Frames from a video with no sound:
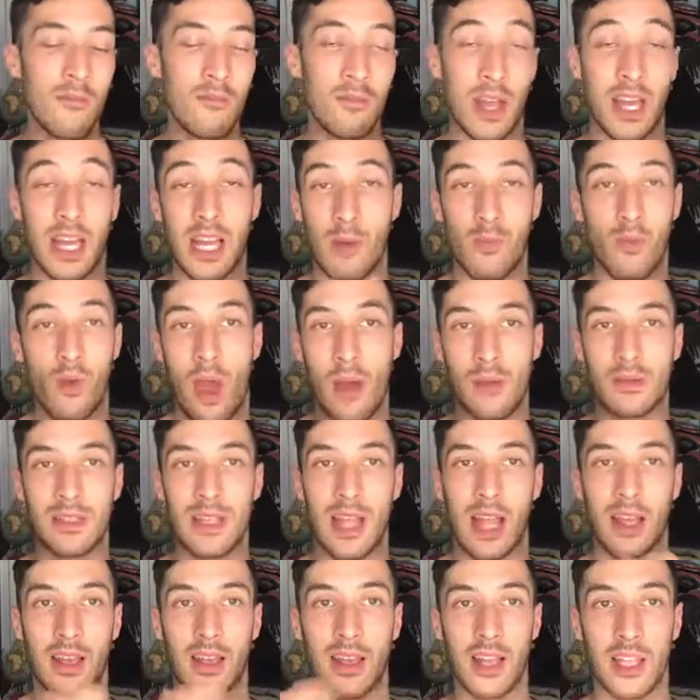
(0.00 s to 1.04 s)
makeup wipes
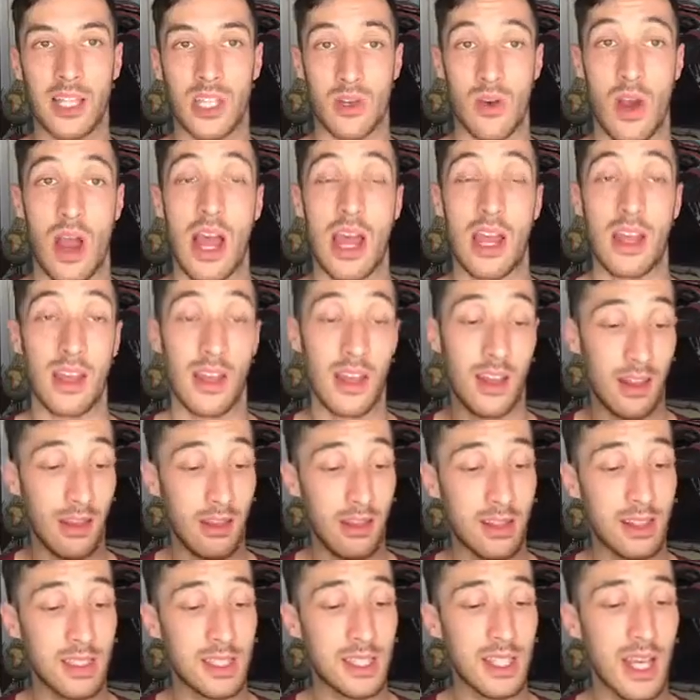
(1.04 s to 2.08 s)
like get dry
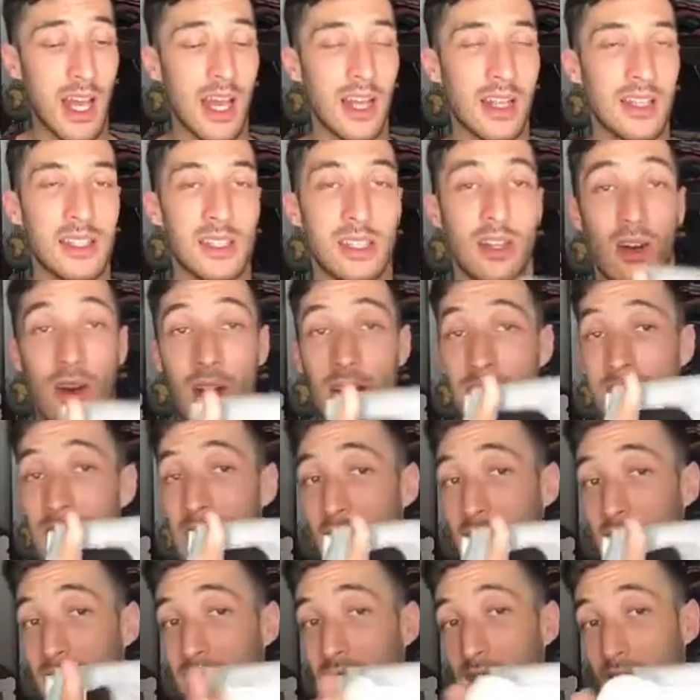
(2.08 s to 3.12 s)
inside so I
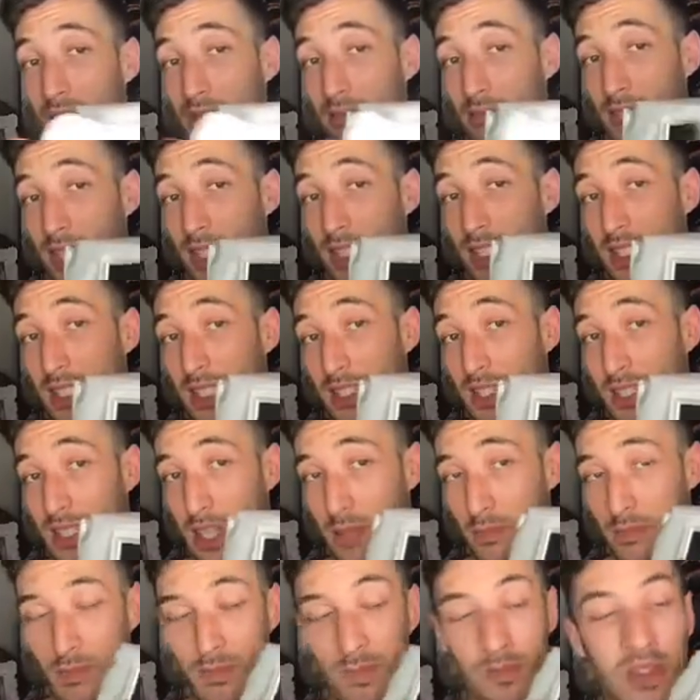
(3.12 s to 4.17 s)
like that this
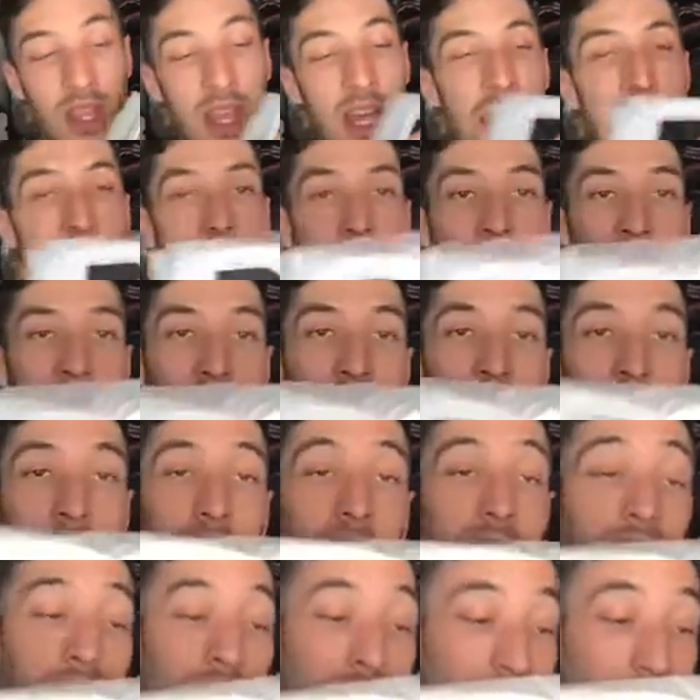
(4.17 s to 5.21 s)
system a
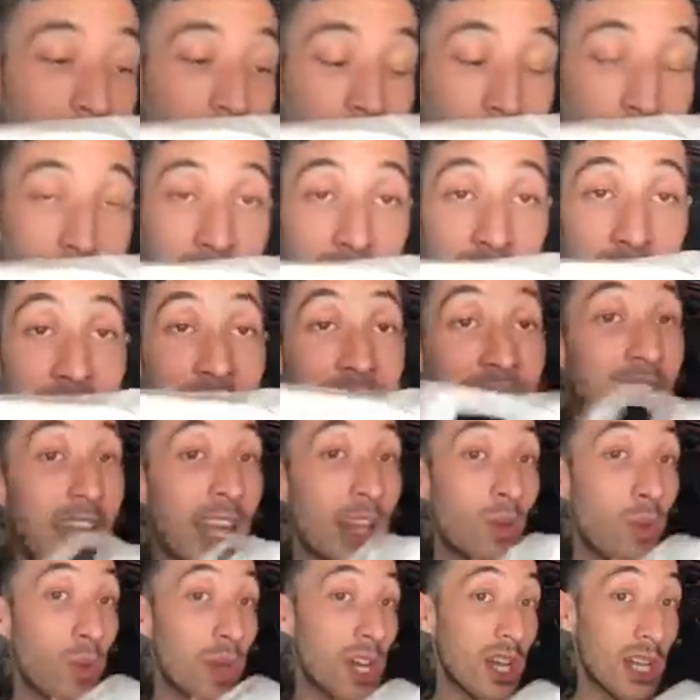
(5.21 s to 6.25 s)
lot
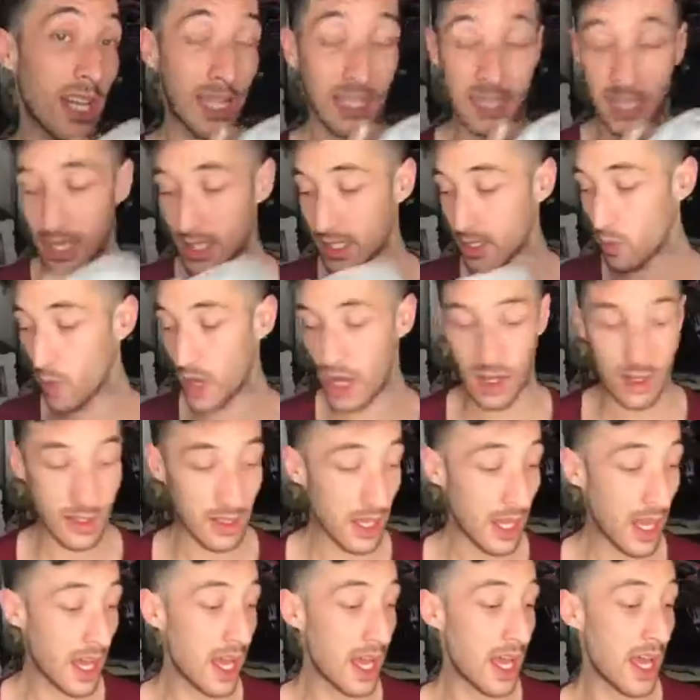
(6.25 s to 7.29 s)
and we're gonna taste
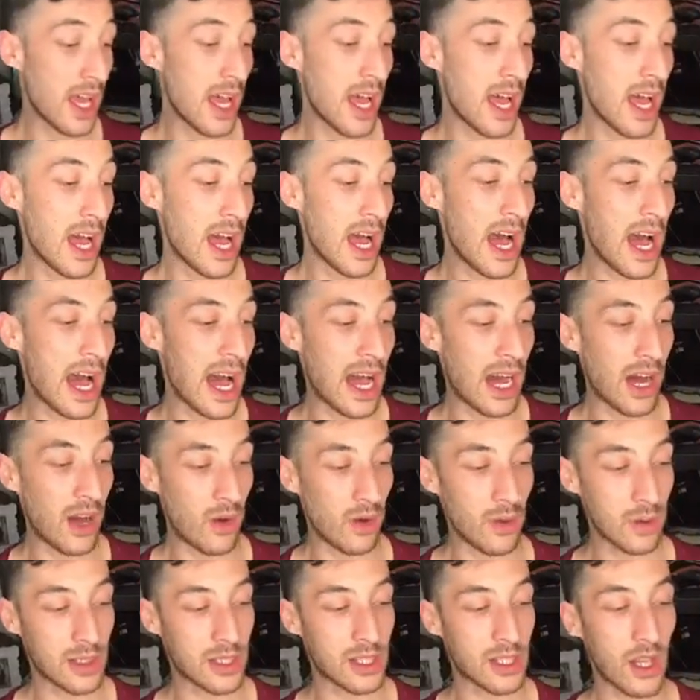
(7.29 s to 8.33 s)
one
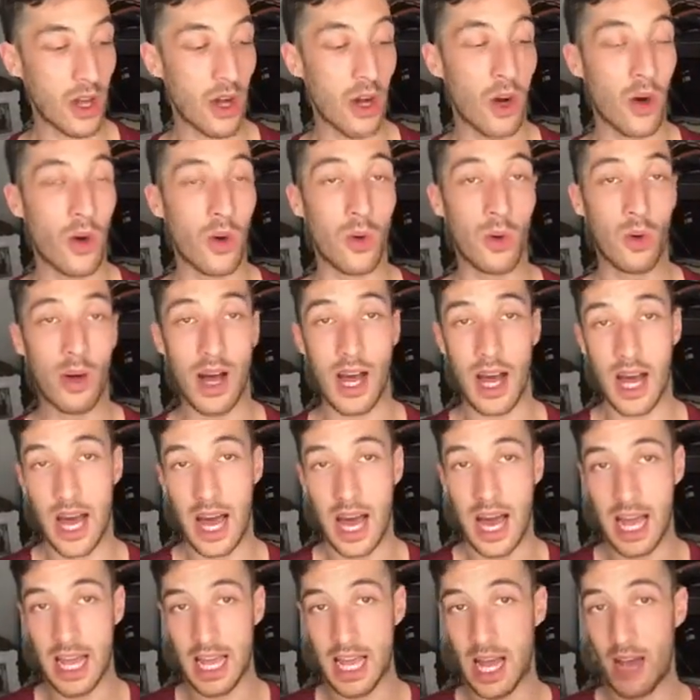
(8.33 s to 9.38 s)
out so
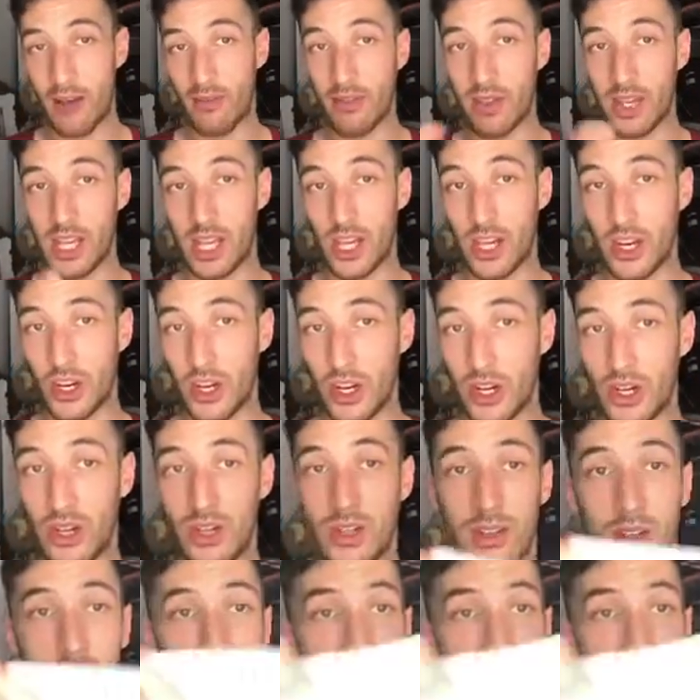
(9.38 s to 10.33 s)
I have here